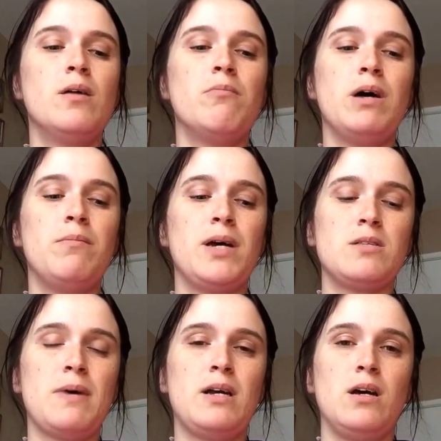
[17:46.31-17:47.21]
but
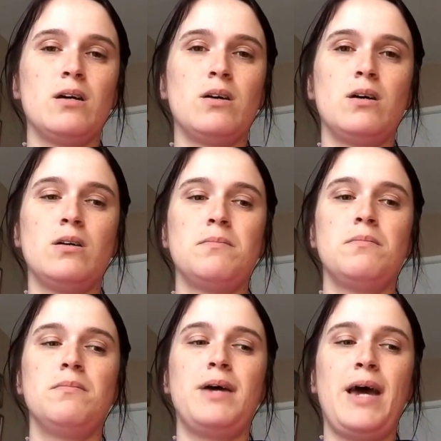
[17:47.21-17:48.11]
BestBuy.com
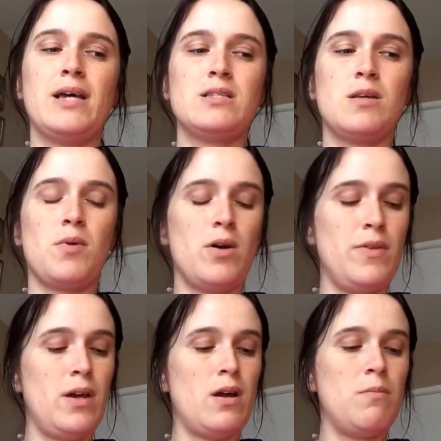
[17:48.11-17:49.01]
has some on
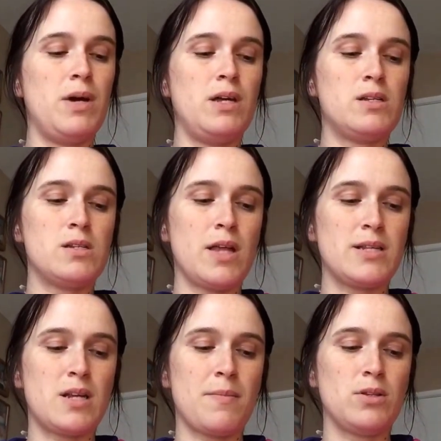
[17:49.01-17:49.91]
there, but
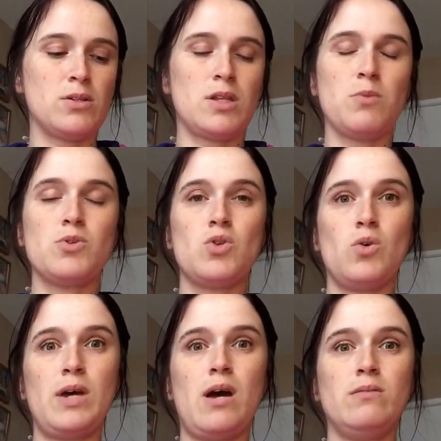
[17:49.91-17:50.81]
last time I looked, they were
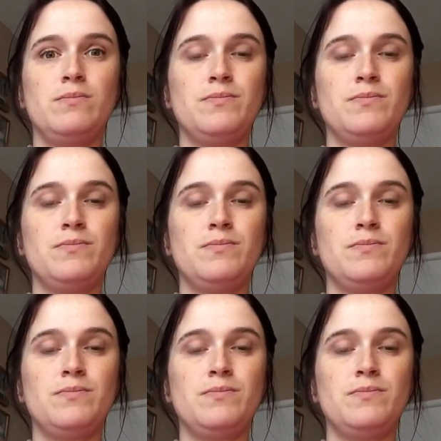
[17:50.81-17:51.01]
sold out.